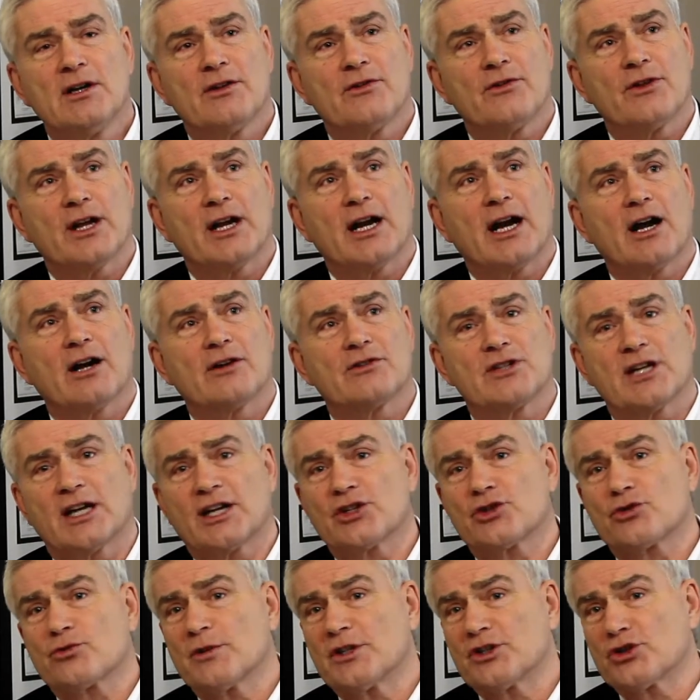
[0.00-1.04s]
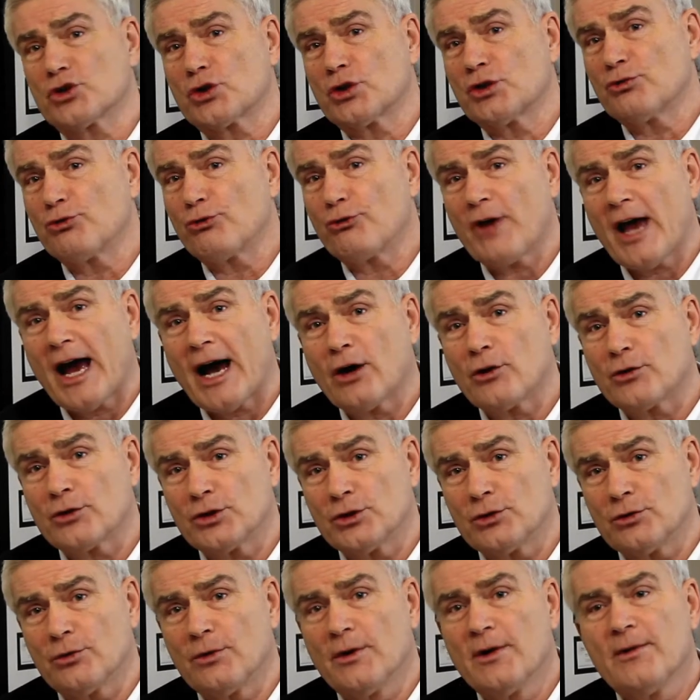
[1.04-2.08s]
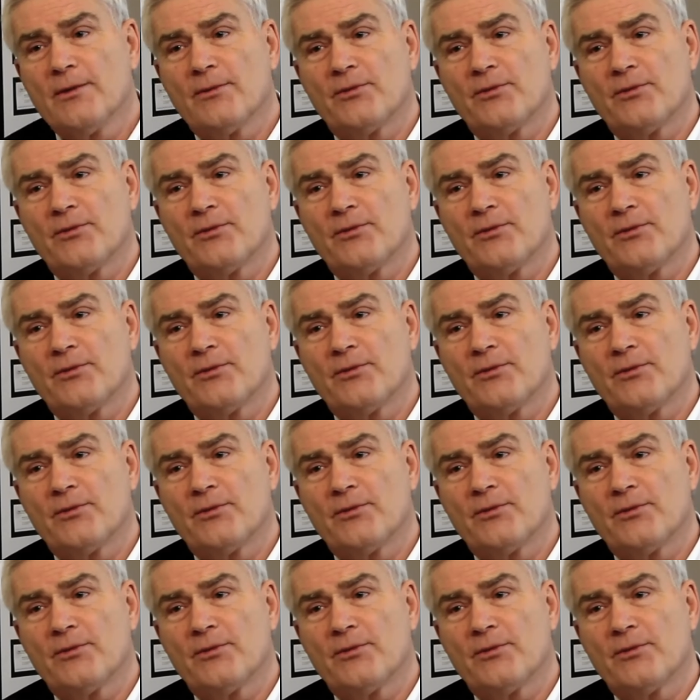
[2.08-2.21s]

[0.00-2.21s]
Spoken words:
that our dentistry is a good value,